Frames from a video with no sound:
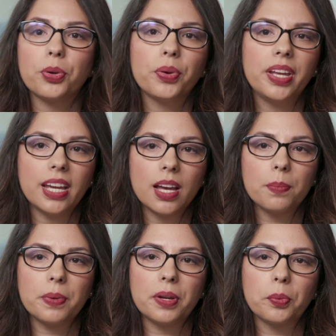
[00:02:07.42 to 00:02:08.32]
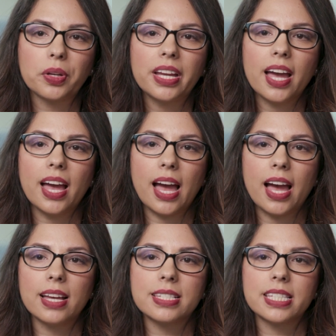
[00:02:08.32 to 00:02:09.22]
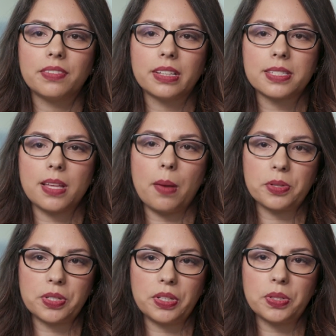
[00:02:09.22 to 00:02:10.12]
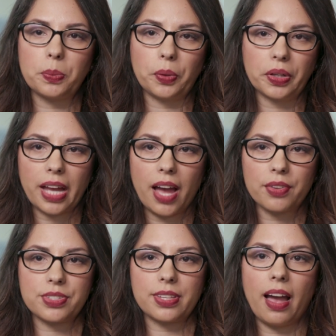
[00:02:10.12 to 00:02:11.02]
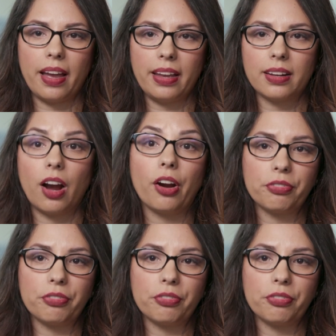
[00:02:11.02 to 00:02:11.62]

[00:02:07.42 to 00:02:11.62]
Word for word: Through HiAP, it really has given us the opportunity to work outside our